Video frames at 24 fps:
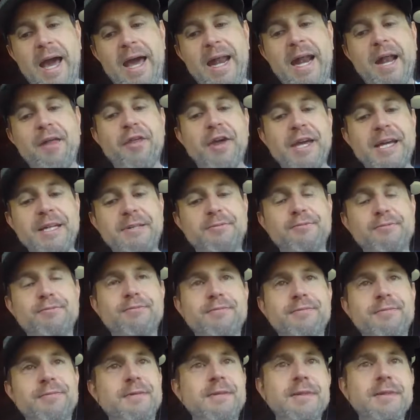And I think
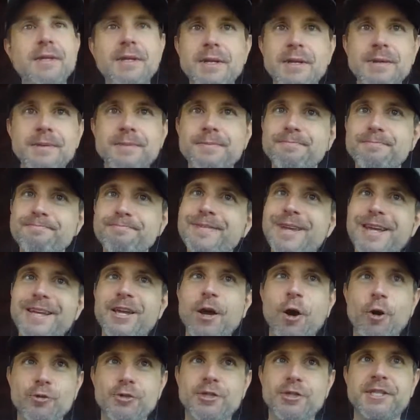it
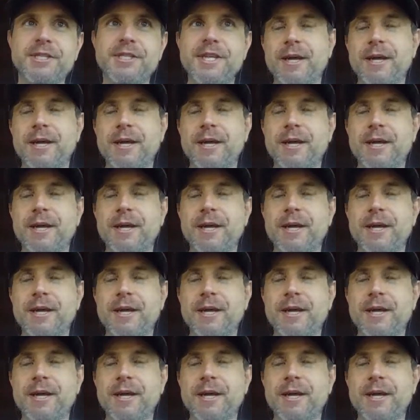goes to